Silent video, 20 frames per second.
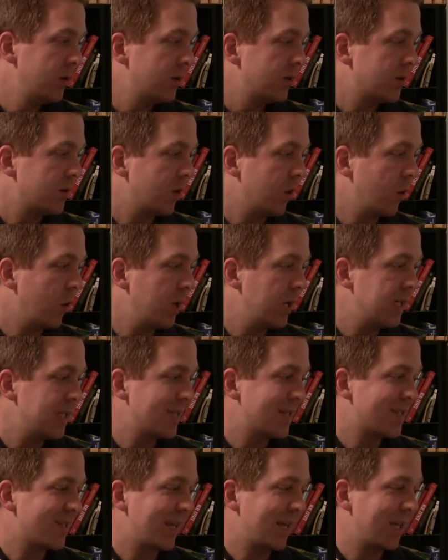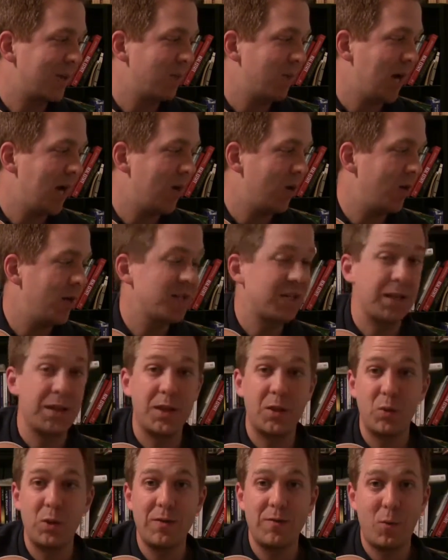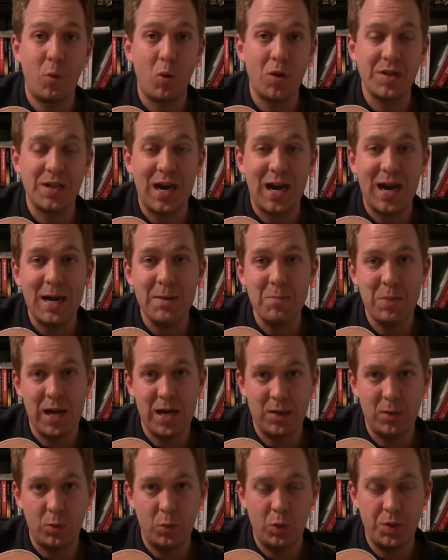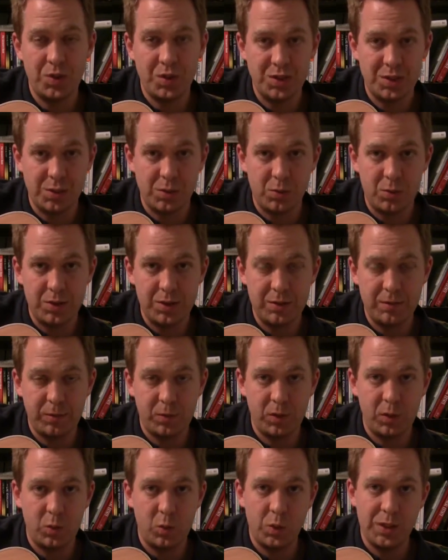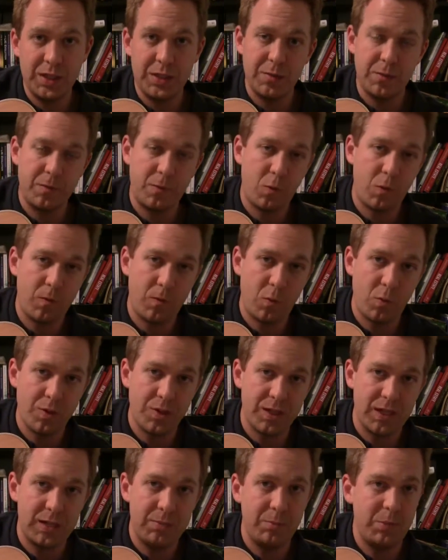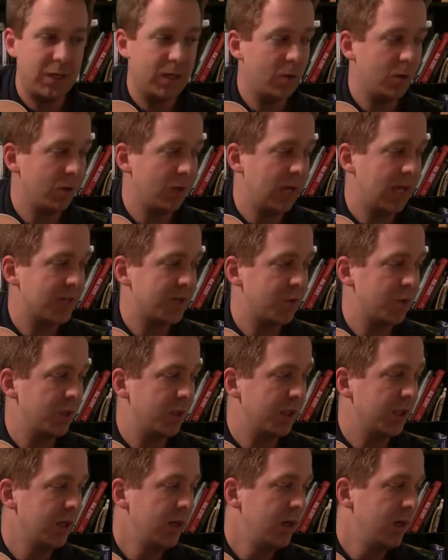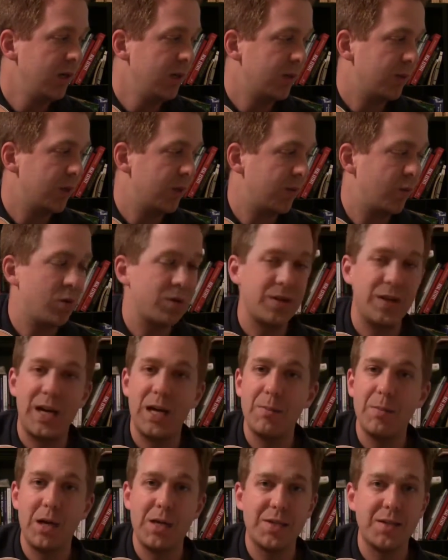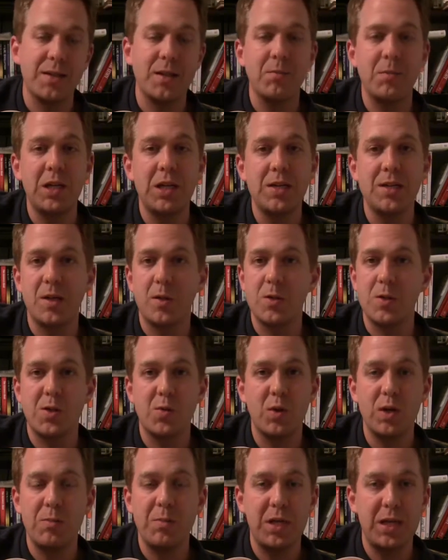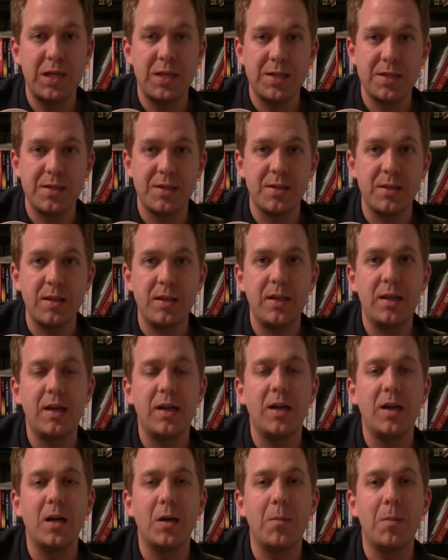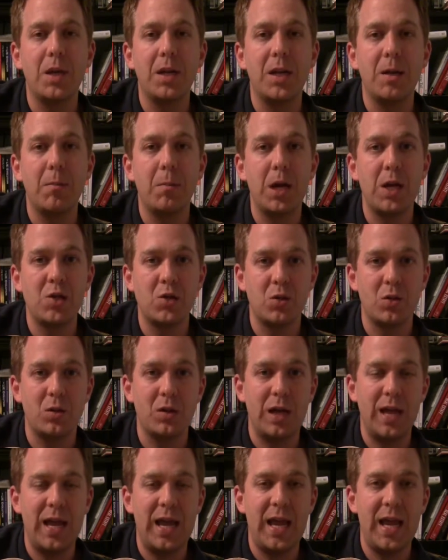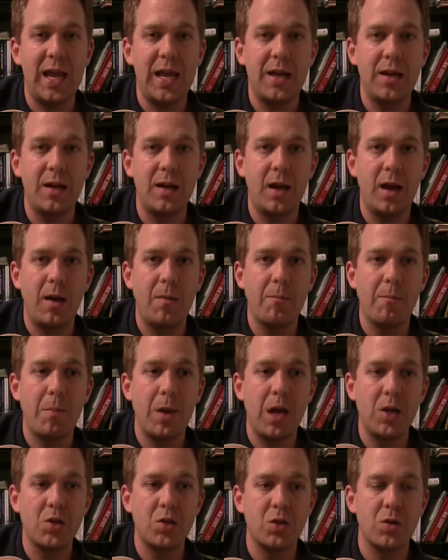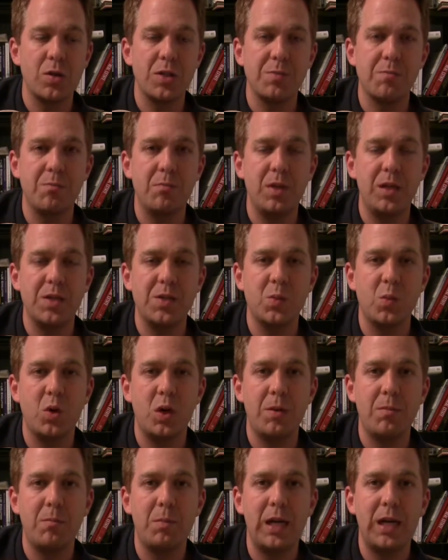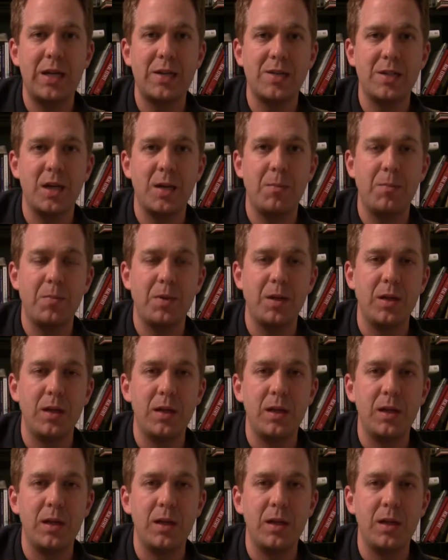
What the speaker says: So the second pattern is a 3/4 time pattern, which is a little different. We did a 4/4 time pattern last week. 3/4 time basically means there's 3 beats in a measure, and a measure is what makes up